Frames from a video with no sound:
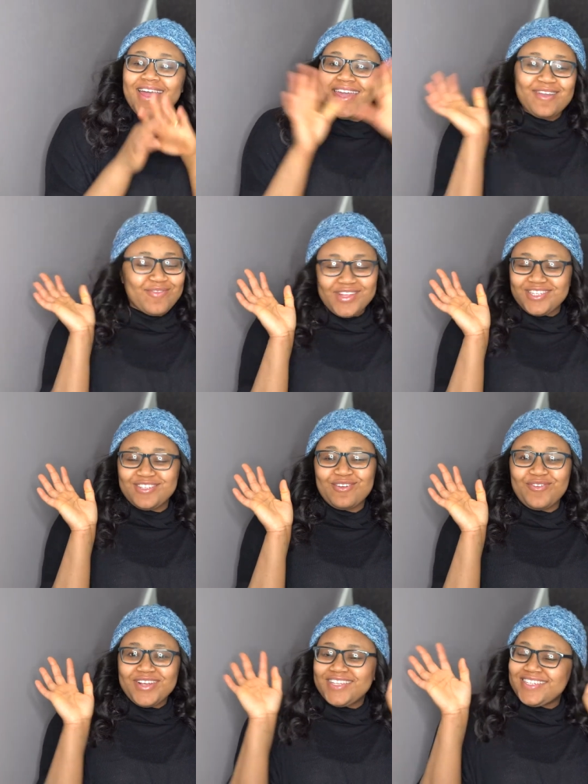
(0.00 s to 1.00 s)
If this is your
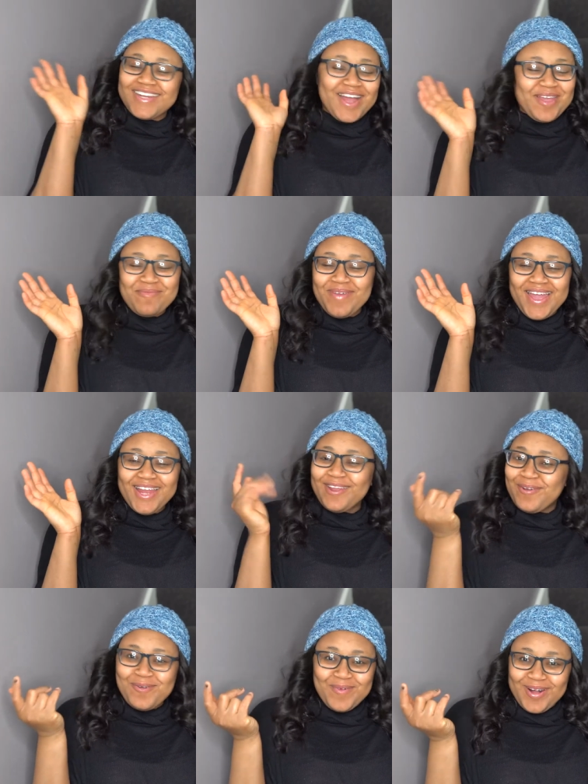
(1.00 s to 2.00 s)
first time,
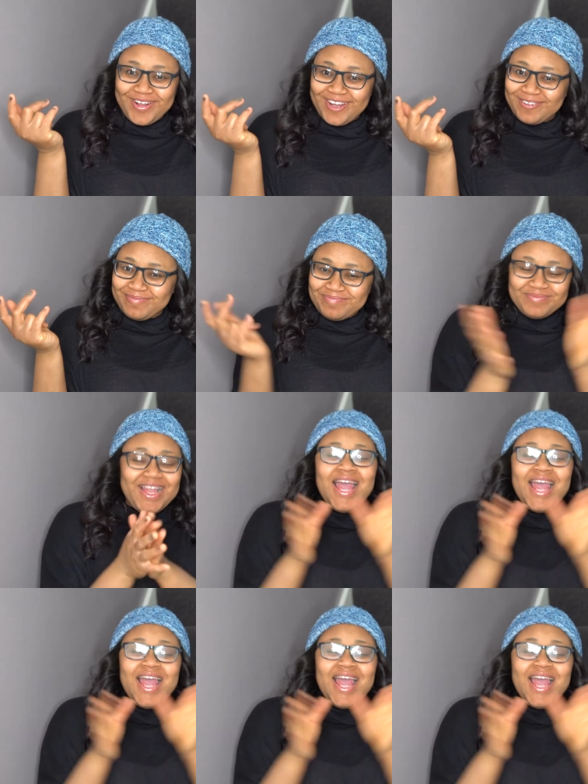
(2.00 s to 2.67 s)
hello, welcome.